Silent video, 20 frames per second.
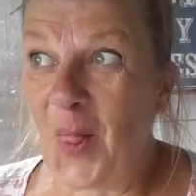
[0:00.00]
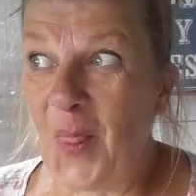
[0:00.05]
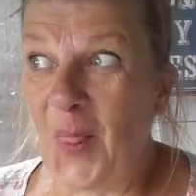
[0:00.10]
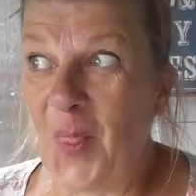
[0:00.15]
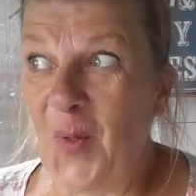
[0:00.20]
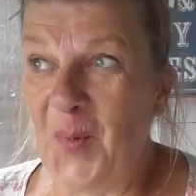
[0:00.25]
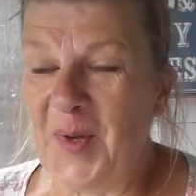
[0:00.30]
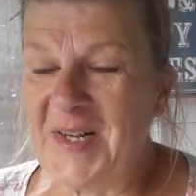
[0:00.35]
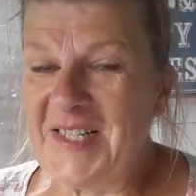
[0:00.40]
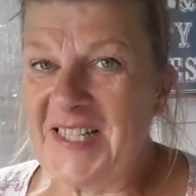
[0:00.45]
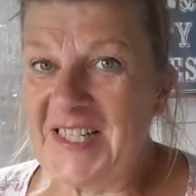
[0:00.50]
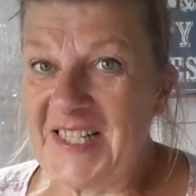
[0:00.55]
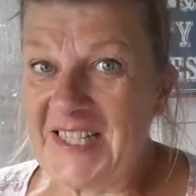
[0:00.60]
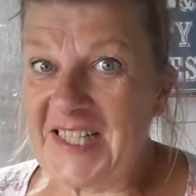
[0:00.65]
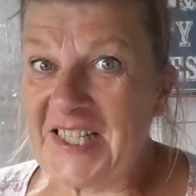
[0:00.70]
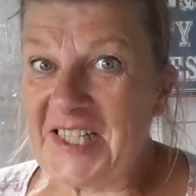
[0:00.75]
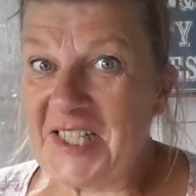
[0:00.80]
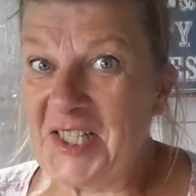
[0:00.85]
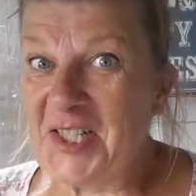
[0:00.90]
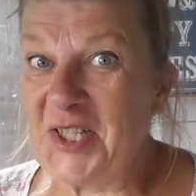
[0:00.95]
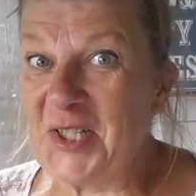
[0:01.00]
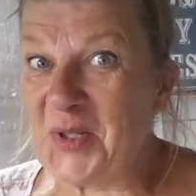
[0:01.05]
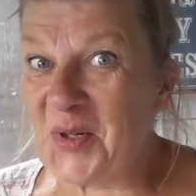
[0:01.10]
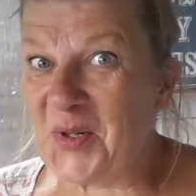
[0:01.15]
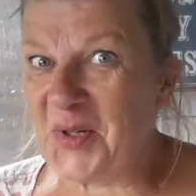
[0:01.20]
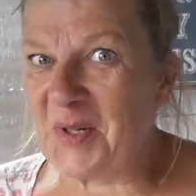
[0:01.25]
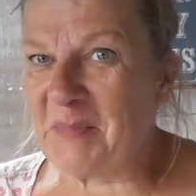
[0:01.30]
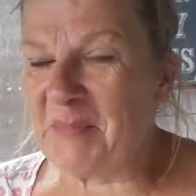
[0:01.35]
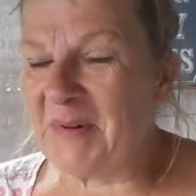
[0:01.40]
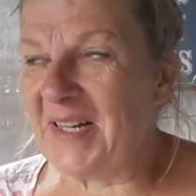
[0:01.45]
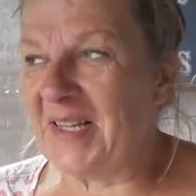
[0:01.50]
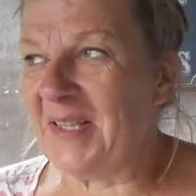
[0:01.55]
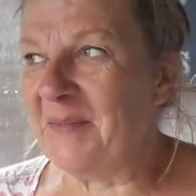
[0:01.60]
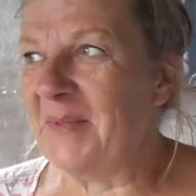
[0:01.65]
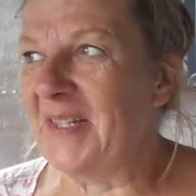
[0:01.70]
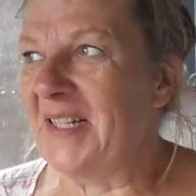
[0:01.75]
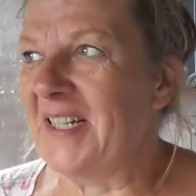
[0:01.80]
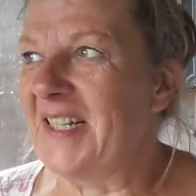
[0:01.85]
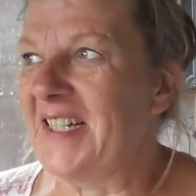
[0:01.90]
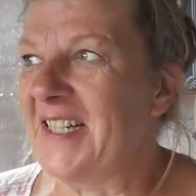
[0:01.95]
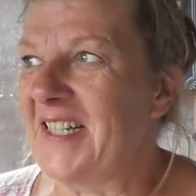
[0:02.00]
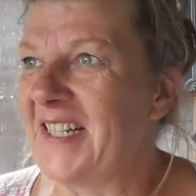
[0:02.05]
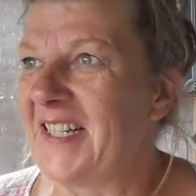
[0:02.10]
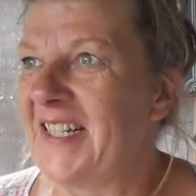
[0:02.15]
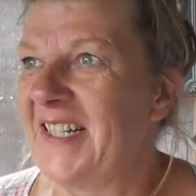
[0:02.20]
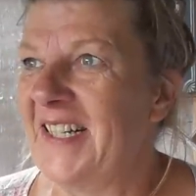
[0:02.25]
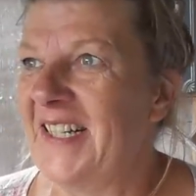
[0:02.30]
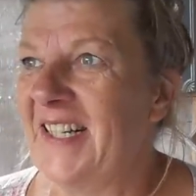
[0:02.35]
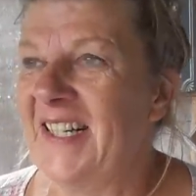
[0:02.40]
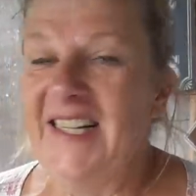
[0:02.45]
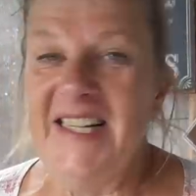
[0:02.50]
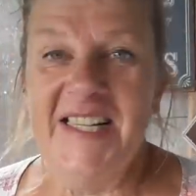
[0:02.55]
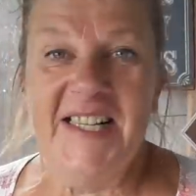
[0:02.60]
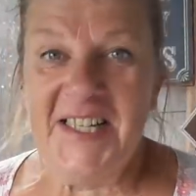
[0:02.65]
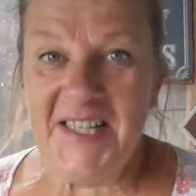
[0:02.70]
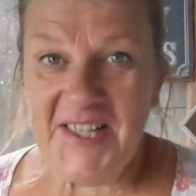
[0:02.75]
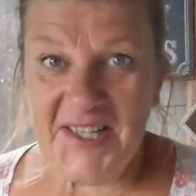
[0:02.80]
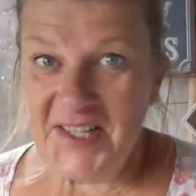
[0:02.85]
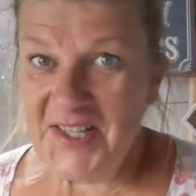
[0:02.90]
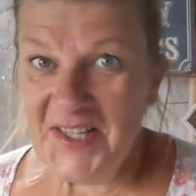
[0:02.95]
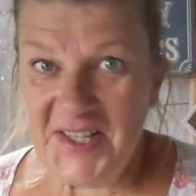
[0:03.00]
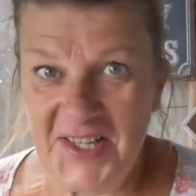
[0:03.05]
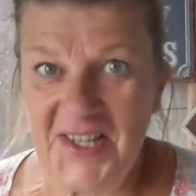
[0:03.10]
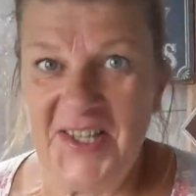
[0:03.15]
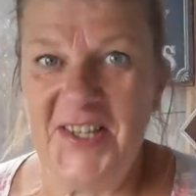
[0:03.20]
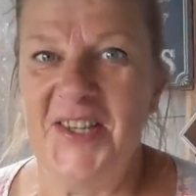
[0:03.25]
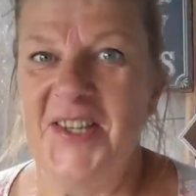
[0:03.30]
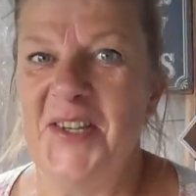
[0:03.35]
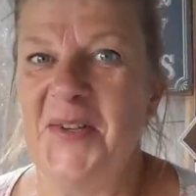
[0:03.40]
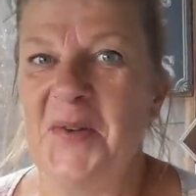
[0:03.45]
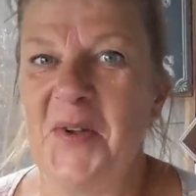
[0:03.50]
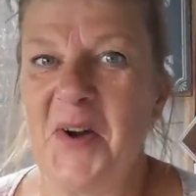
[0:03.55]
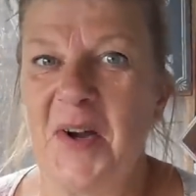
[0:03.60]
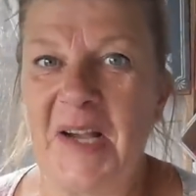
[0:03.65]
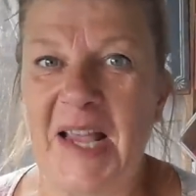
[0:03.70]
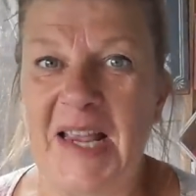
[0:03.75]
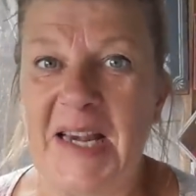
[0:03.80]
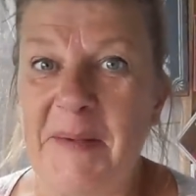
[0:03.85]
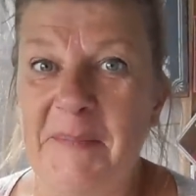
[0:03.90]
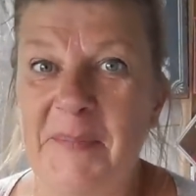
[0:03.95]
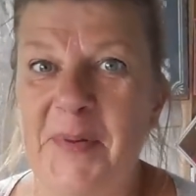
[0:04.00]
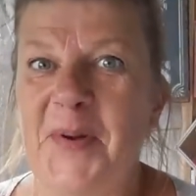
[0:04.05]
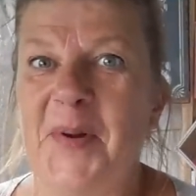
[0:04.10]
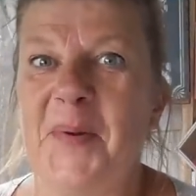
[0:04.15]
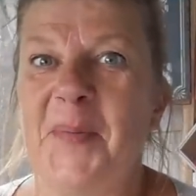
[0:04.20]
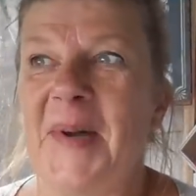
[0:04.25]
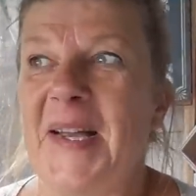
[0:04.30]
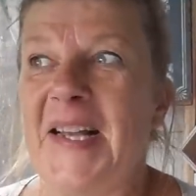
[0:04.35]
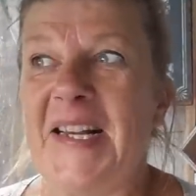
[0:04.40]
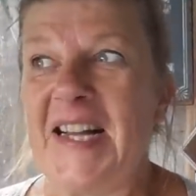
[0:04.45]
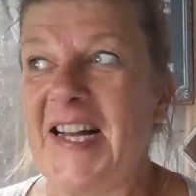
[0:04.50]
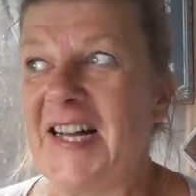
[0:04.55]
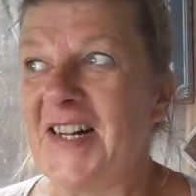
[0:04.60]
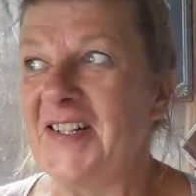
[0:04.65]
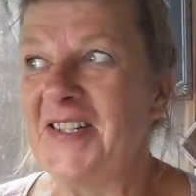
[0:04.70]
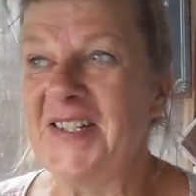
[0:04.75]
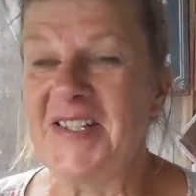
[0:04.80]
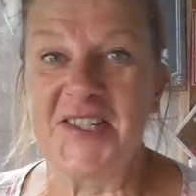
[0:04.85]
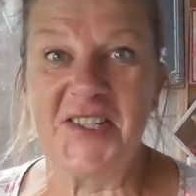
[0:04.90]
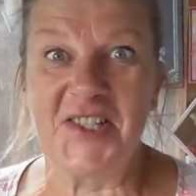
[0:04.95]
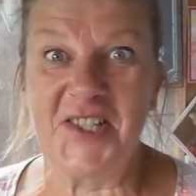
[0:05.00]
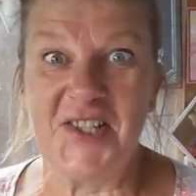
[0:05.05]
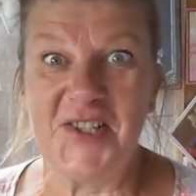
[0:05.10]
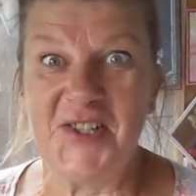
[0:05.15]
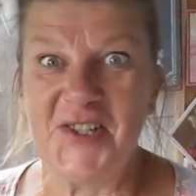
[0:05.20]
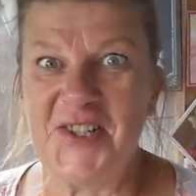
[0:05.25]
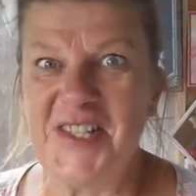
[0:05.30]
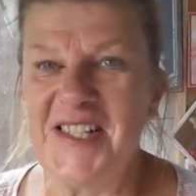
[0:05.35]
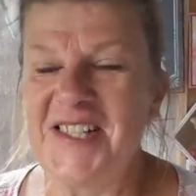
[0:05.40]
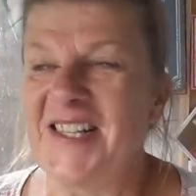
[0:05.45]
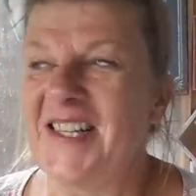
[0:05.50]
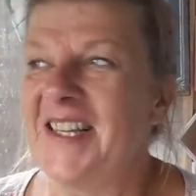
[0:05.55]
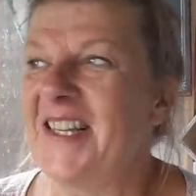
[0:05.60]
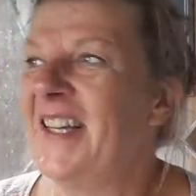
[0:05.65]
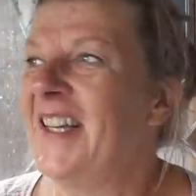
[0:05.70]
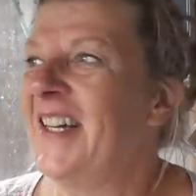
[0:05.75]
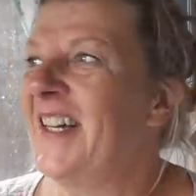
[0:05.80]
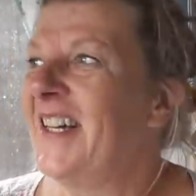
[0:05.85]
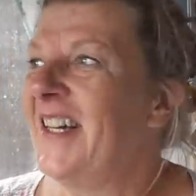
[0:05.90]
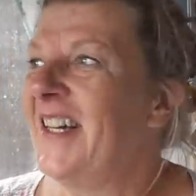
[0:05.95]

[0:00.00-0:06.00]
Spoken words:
The wind is getting stronger by the minute. You lot are getting put away now. It's too noisy.